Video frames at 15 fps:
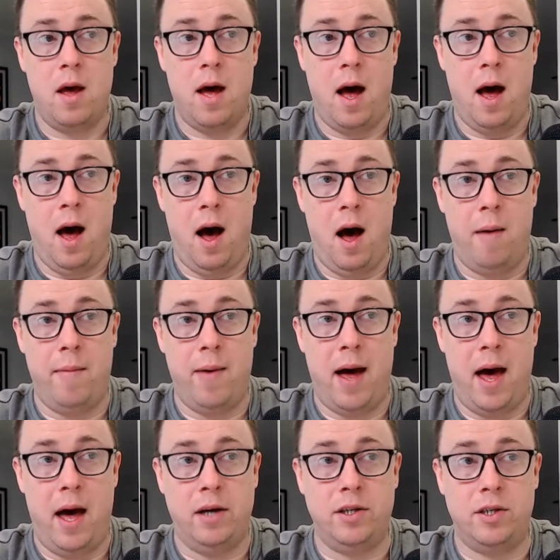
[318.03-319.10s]

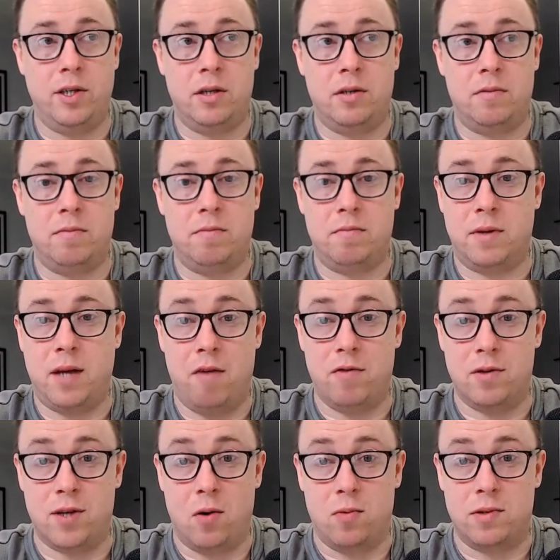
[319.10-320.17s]
and just get
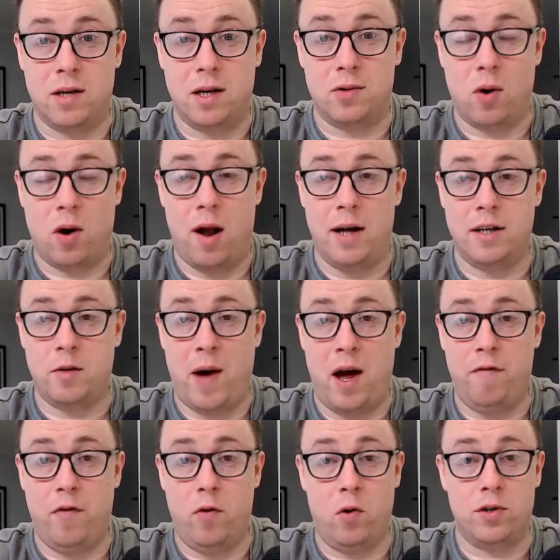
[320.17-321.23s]
results. That's what clients are paying
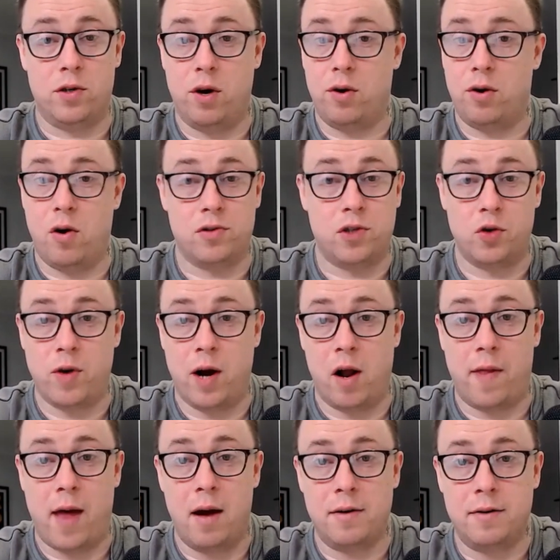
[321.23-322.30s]
for. So concentrate
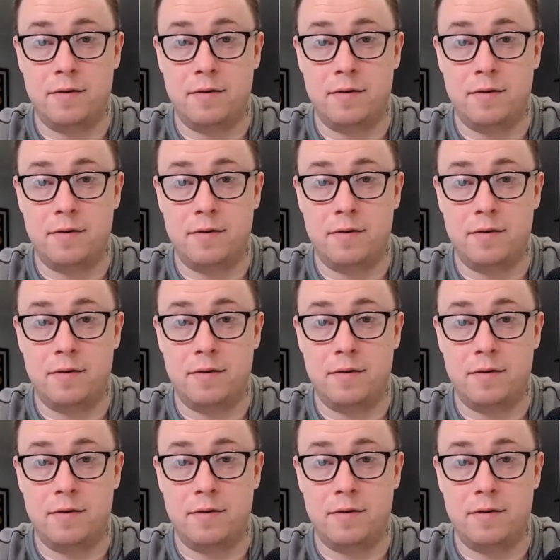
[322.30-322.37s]
on that.